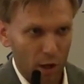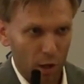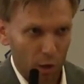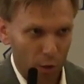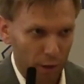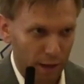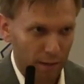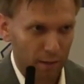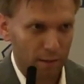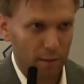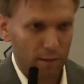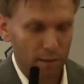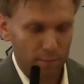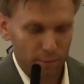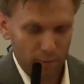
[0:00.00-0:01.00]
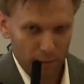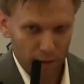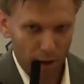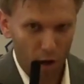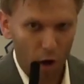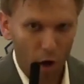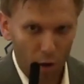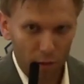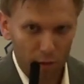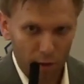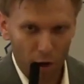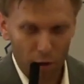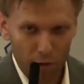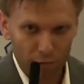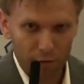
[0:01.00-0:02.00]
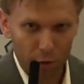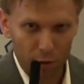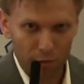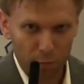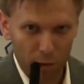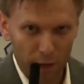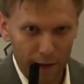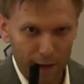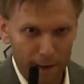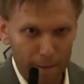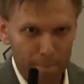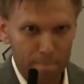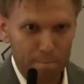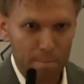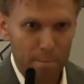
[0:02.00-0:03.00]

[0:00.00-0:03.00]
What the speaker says: learning on the field of play,